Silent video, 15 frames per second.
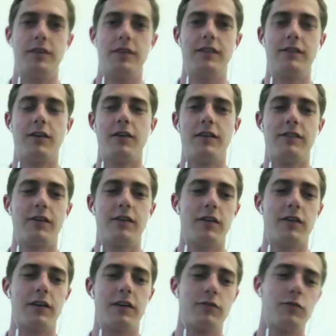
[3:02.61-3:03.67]
it's all
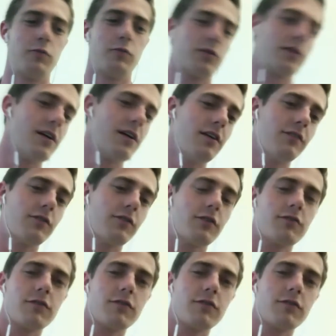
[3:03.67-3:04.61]
like super. Hey, Star Trek Into